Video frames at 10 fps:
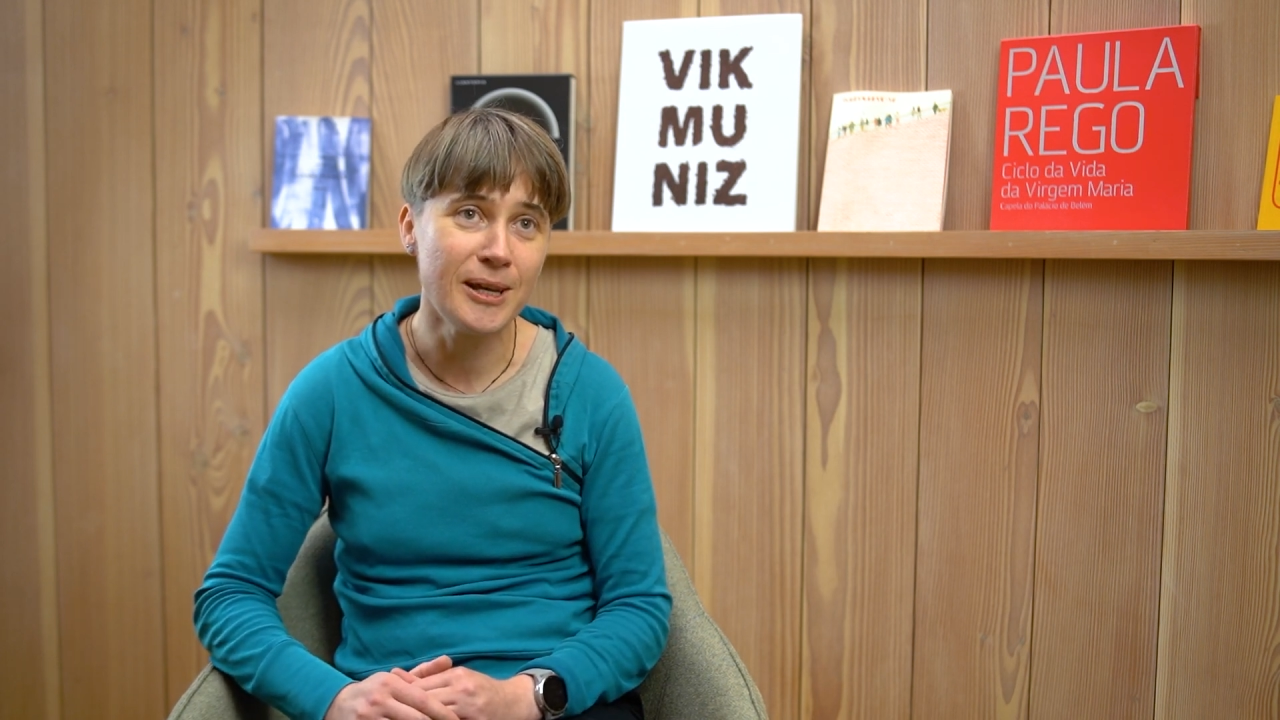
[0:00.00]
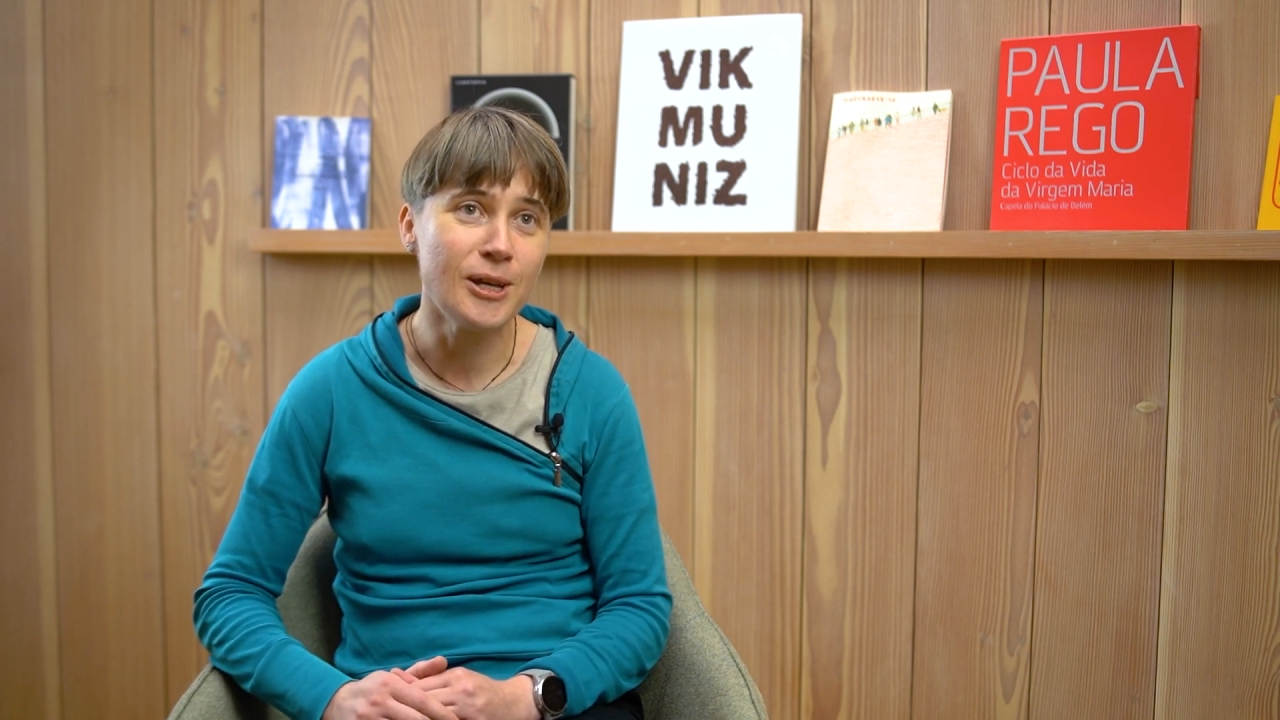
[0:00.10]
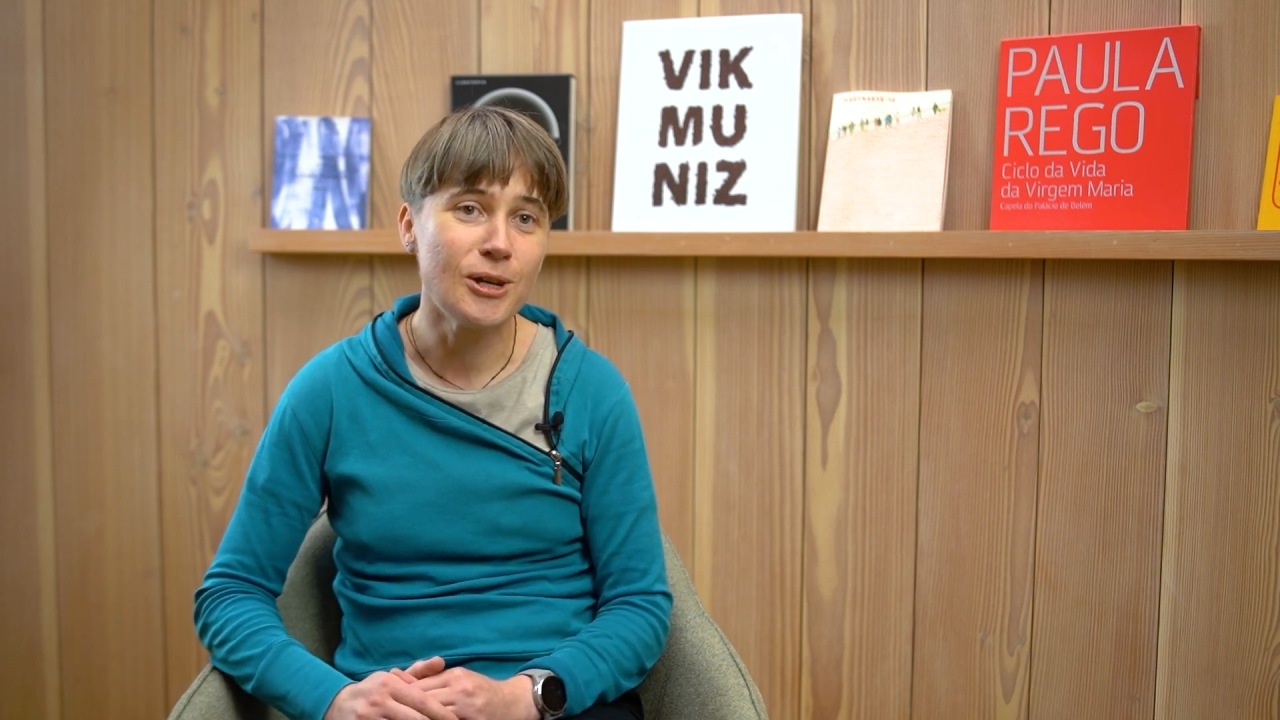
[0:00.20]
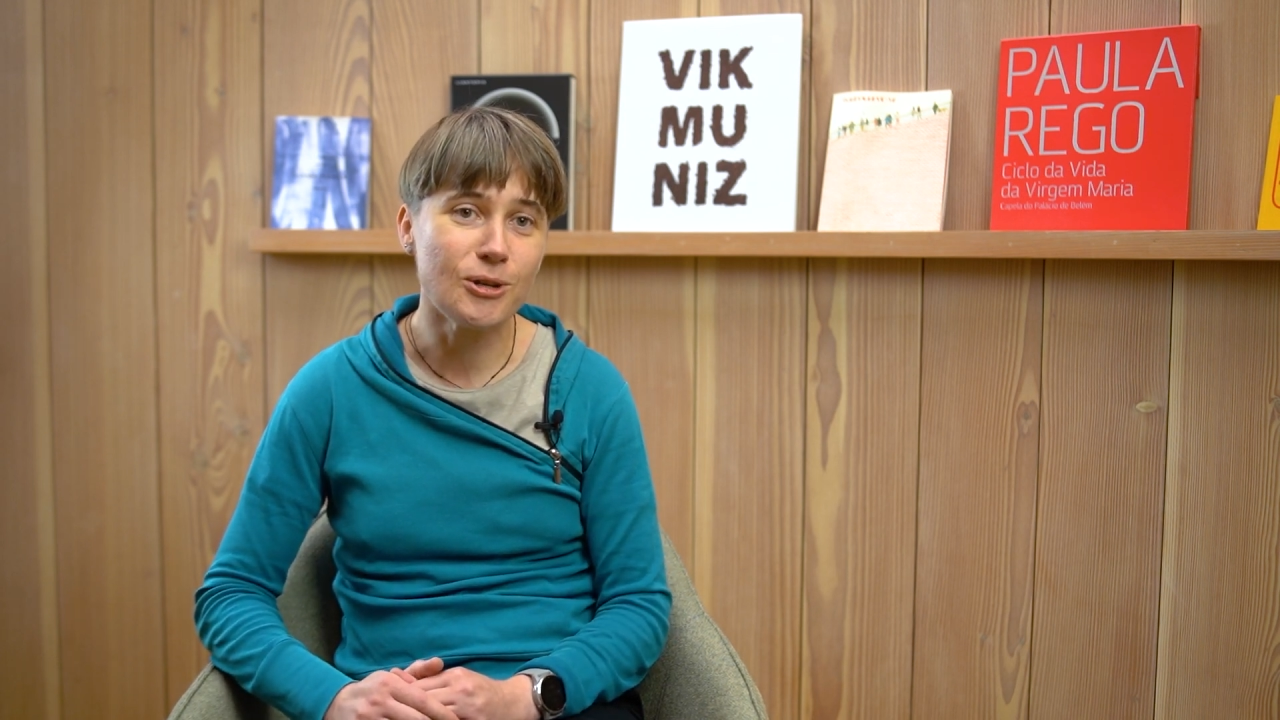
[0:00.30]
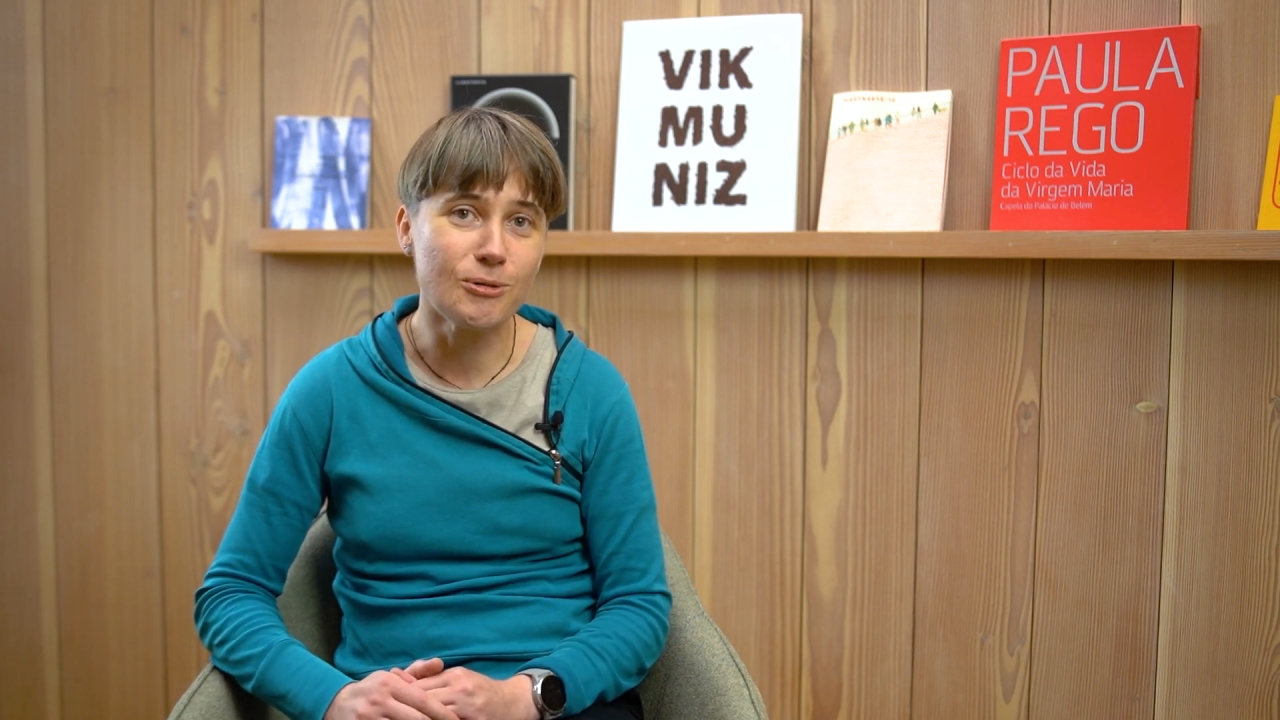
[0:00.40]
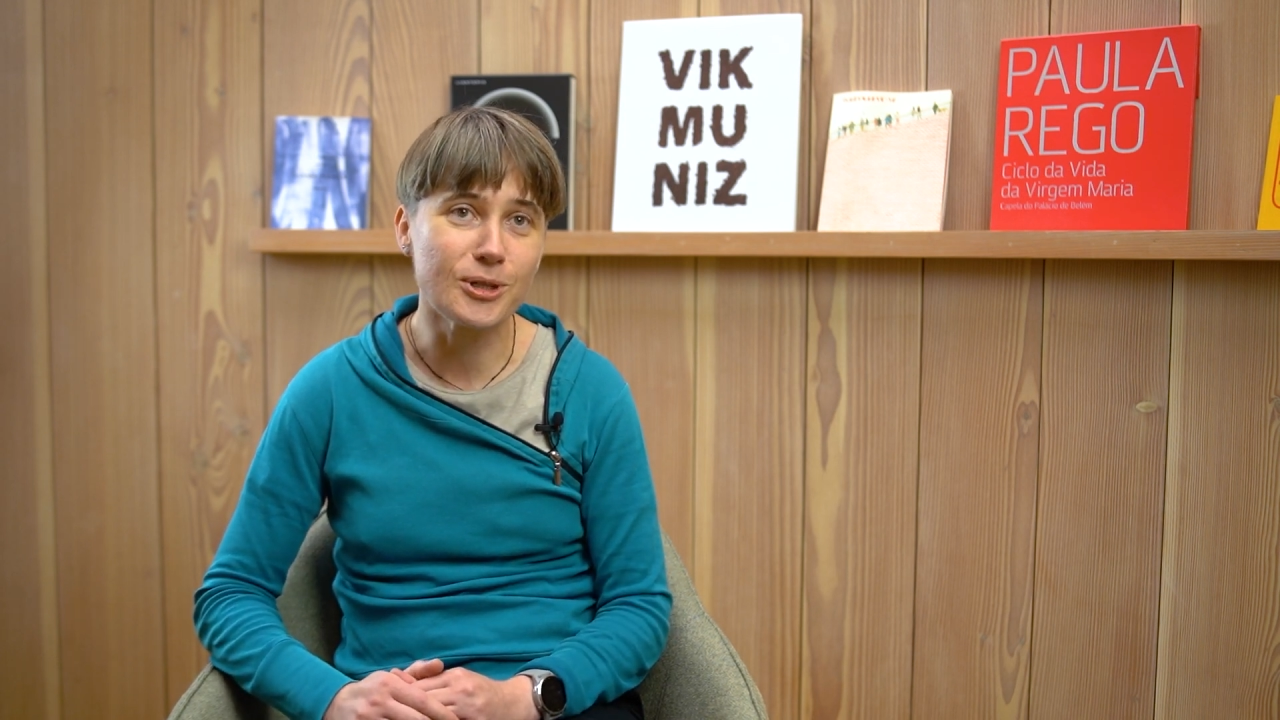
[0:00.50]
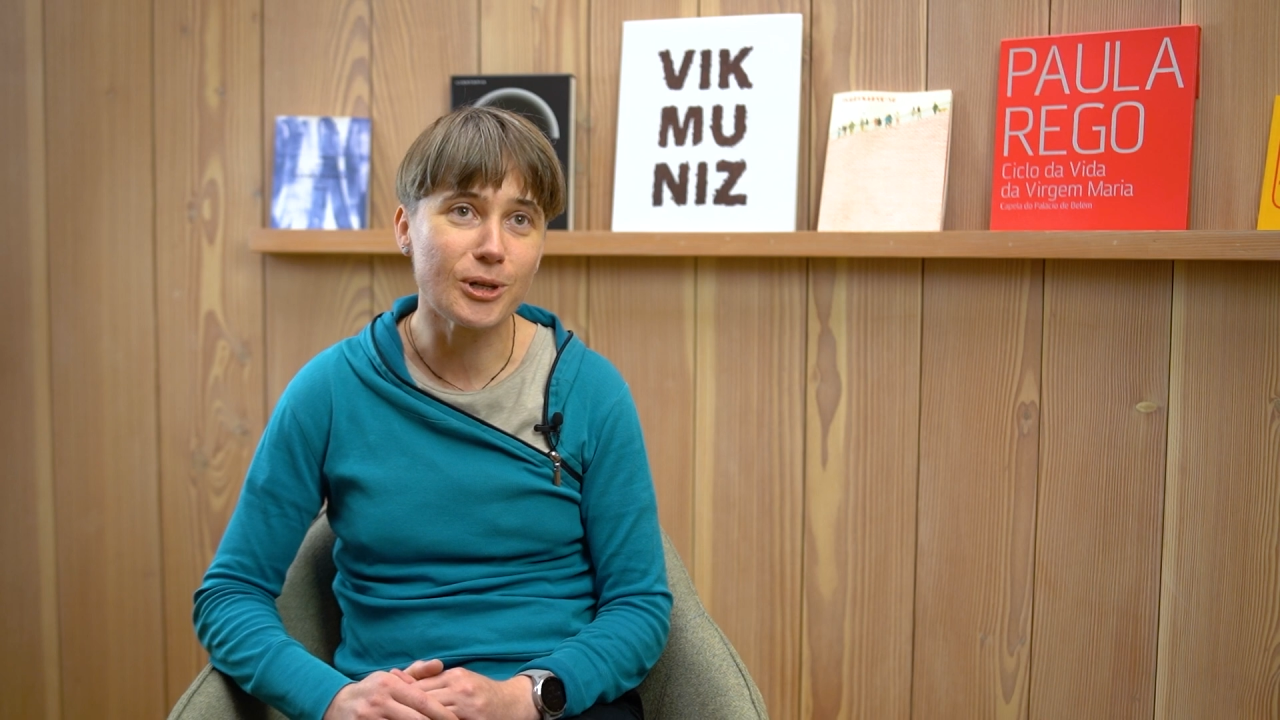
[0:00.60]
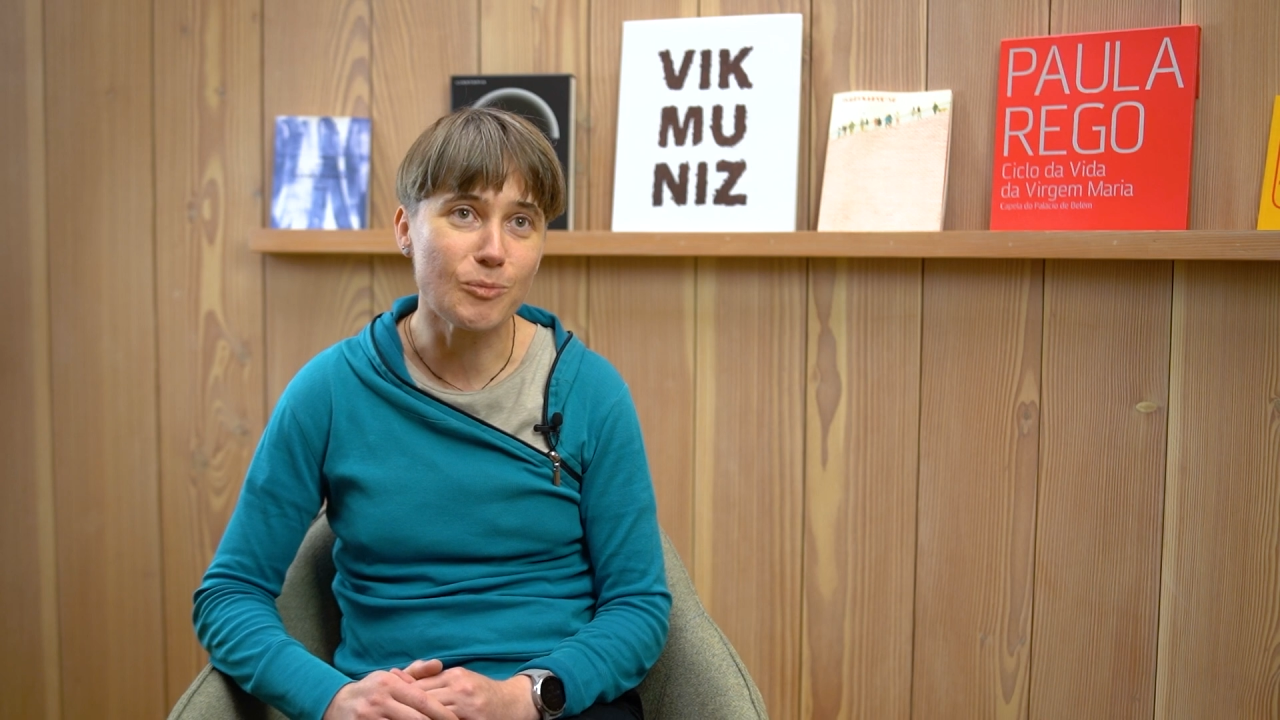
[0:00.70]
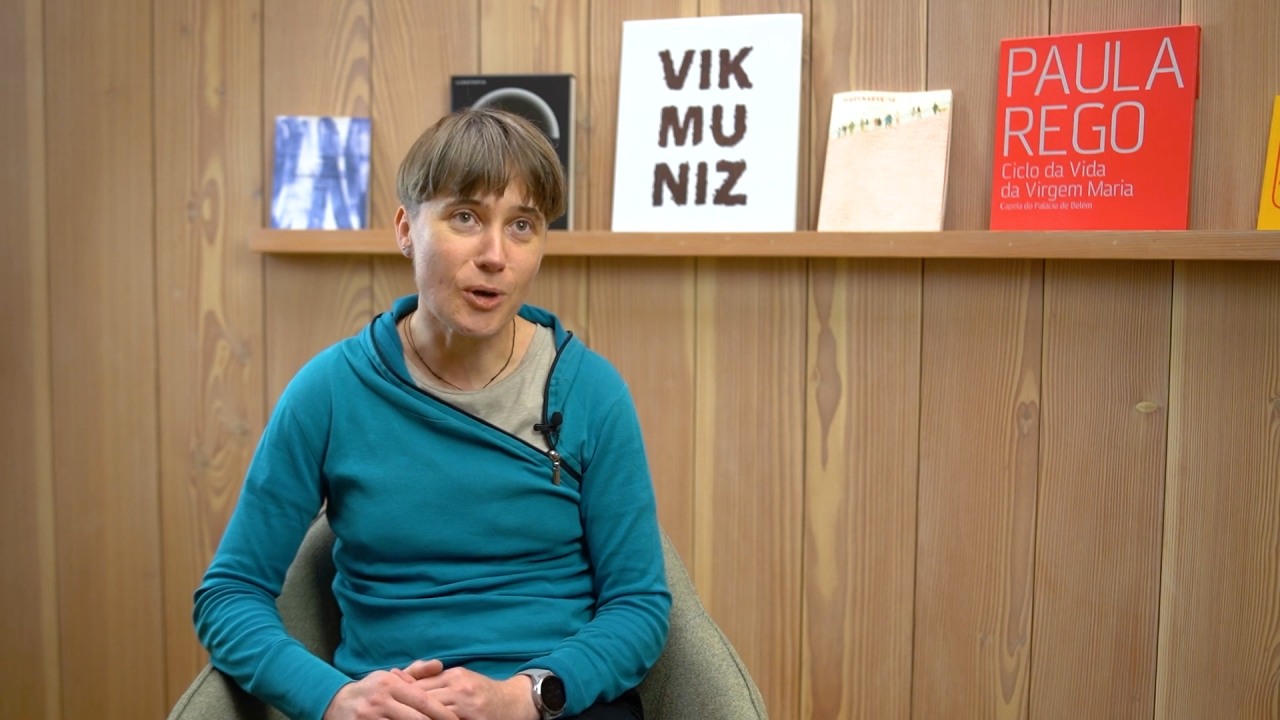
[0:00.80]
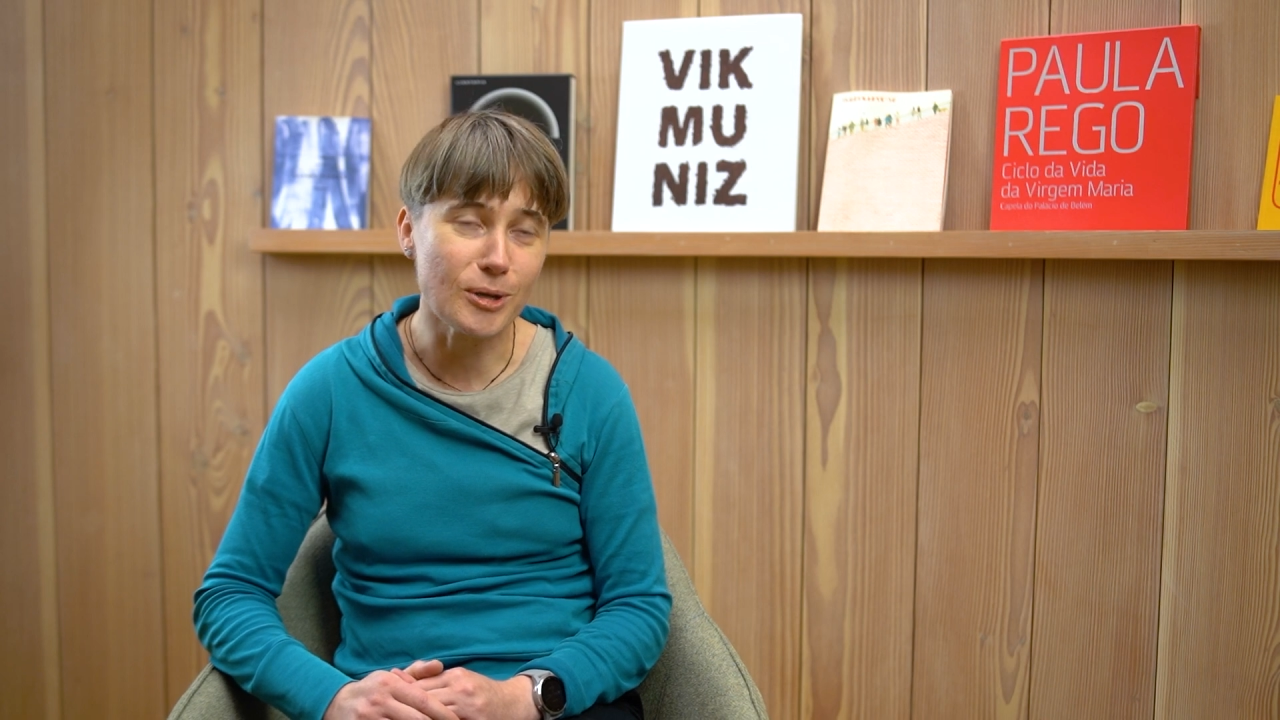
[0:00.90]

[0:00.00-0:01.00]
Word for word: using model